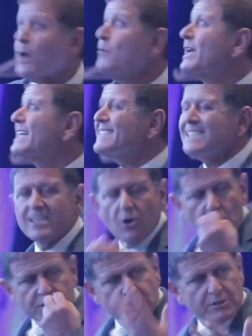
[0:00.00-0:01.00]
And we can see the
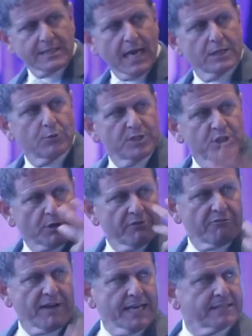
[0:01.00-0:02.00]
osteocyte, which
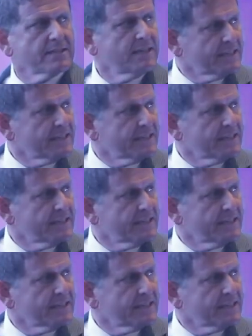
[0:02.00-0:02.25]
reflect